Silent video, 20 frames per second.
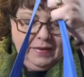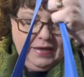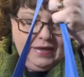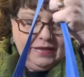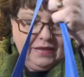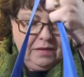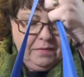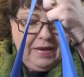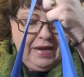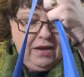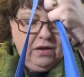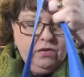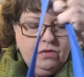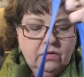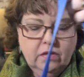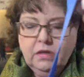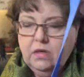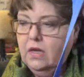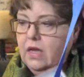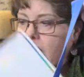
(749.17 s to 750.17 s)
get them out
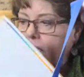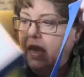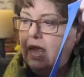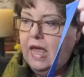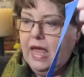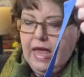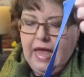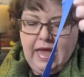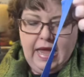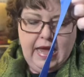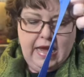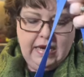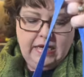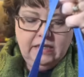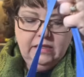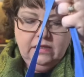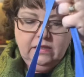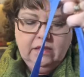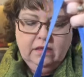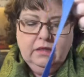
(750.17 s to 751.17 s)

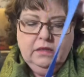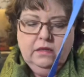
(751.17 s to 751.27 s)
and